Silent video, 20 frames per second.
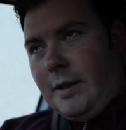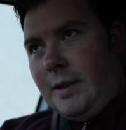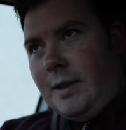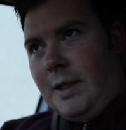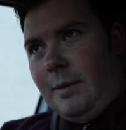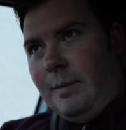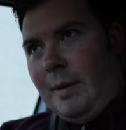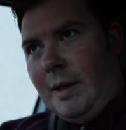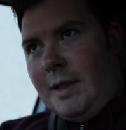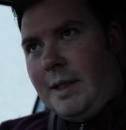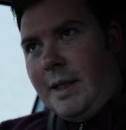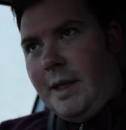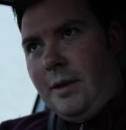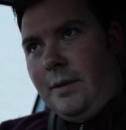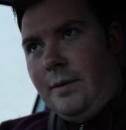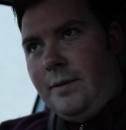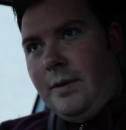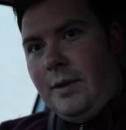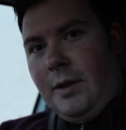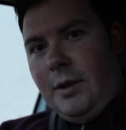take
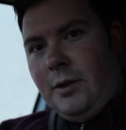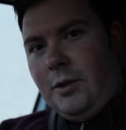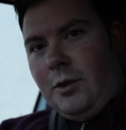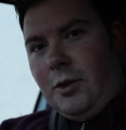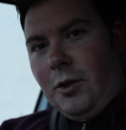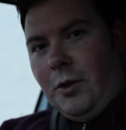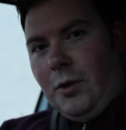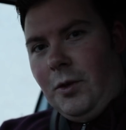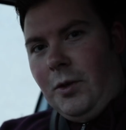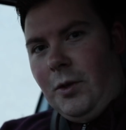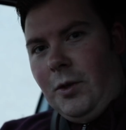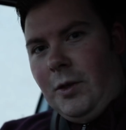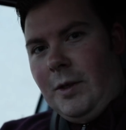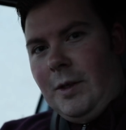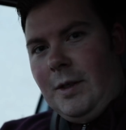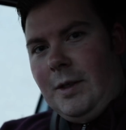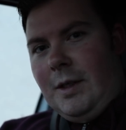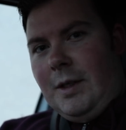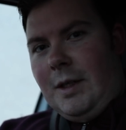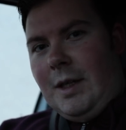myself to
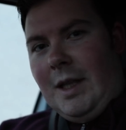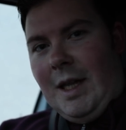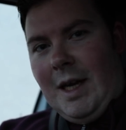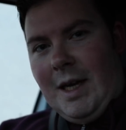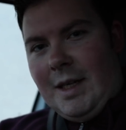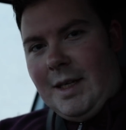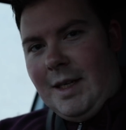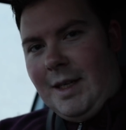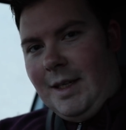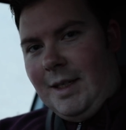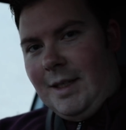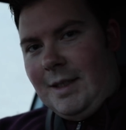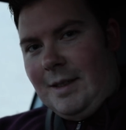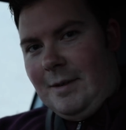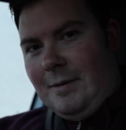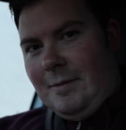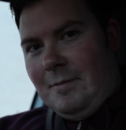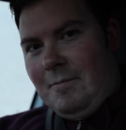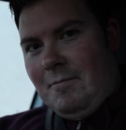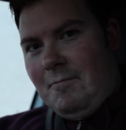Clarkie's.